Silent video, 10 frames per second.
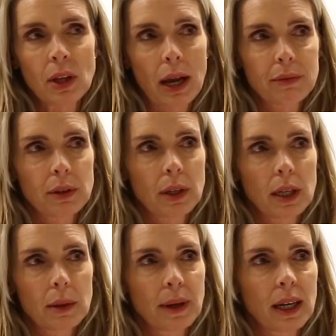you have to
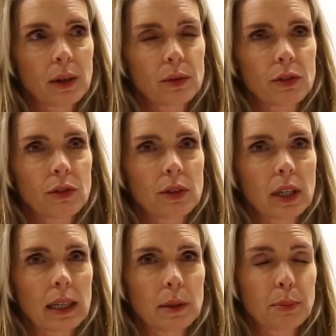think about,
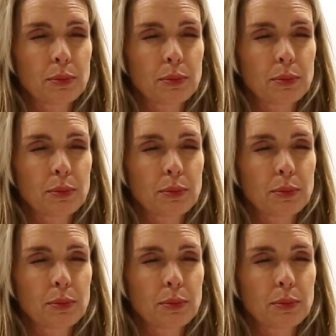yeah, the